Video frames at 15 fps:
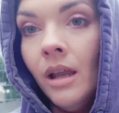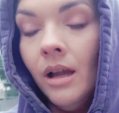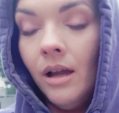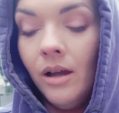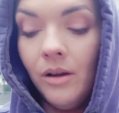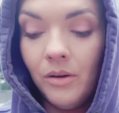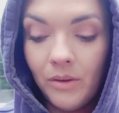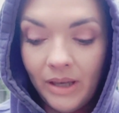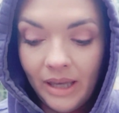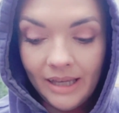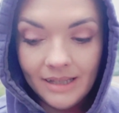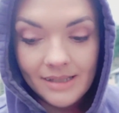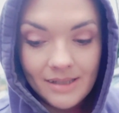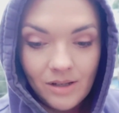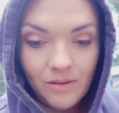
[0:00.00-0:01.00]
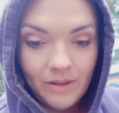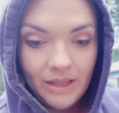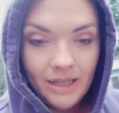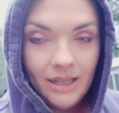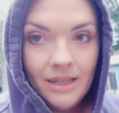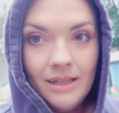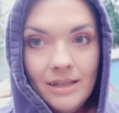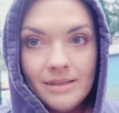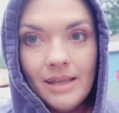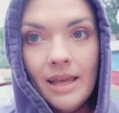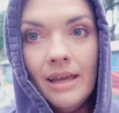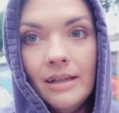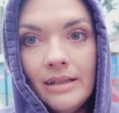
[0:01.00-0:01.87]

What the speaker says: Okay, so it is